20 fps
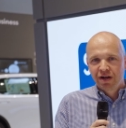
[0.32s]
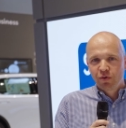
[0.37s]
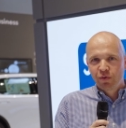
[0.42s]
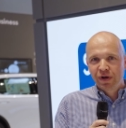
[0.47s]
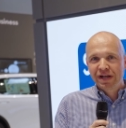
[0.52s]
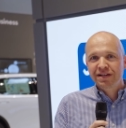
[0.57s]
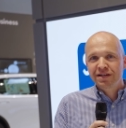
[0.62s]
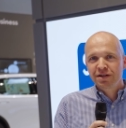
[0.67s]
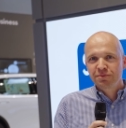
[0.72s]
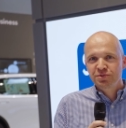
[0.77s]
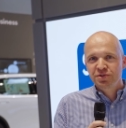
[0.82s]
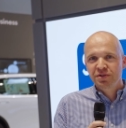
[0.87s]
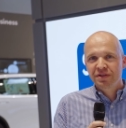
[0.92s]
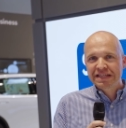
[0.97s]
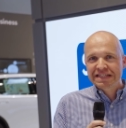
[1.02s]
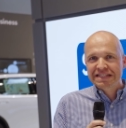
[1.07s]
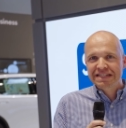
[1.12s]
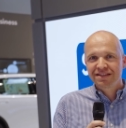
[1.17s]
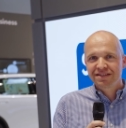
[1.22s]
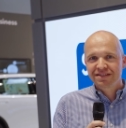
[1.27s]
Welcome to
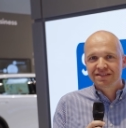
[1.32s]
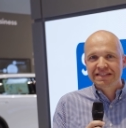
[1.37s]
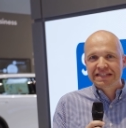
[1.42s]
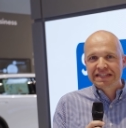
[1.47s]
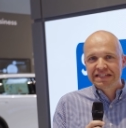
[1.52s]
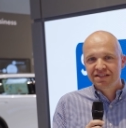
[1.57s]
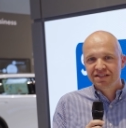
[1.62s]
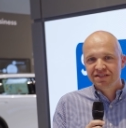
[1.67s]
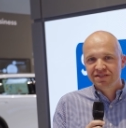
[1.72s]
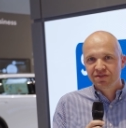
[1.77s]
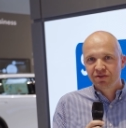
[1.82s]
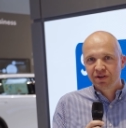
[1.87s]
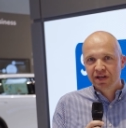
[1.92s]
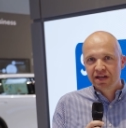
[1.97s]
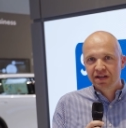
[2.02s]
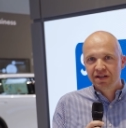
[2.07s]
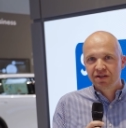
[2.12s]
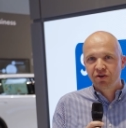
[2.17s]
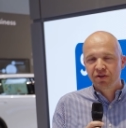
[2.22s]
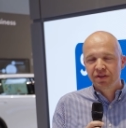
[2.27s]
this year's
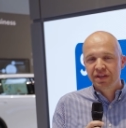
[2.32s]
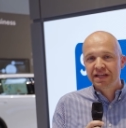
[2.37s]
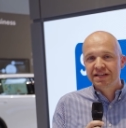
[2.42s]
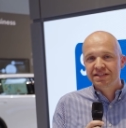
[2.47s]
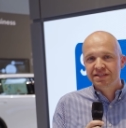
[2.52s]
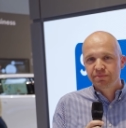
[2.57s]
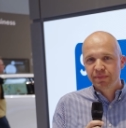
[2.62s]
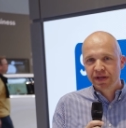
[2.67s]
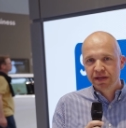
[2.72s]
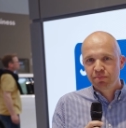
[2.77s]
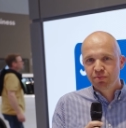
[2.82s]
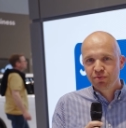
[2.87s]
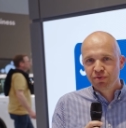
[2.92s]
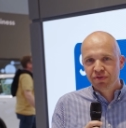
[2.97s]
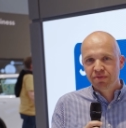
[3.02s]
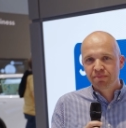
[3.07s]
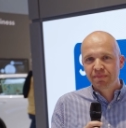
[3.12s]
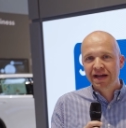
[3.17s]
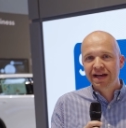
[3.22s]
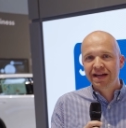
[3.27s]
Intersolar on the S M A
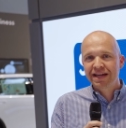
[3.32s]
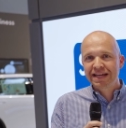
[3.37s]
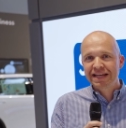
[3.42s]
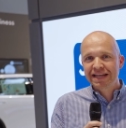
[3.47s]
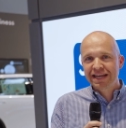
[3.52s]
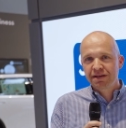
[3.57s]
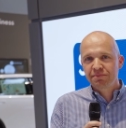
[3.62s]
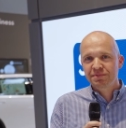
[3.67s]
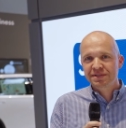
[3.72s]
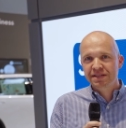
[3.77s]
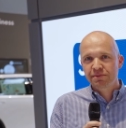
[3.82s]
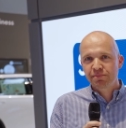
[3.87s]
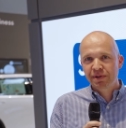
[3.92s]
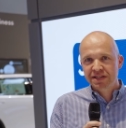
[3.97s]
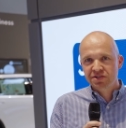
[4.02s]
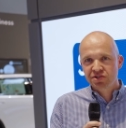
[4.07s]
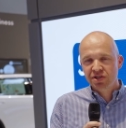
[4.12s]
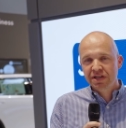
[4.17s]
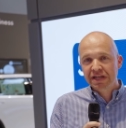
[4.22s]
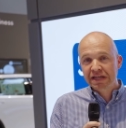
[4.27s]
booth. My name is
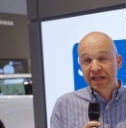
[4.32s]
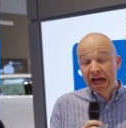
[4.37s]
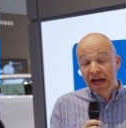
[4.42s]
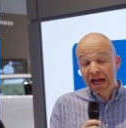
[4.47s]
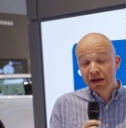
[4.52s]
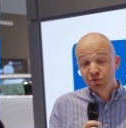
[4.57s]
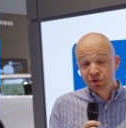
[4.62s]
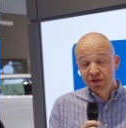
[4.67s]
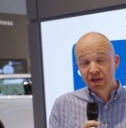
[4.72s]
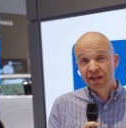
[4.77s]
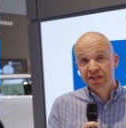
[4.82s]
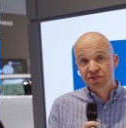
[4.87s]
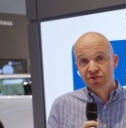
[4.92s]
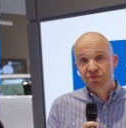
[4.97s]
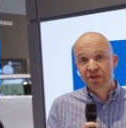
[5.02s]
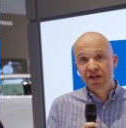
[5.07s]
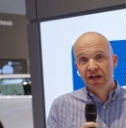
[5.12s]
Sebastian and I would like to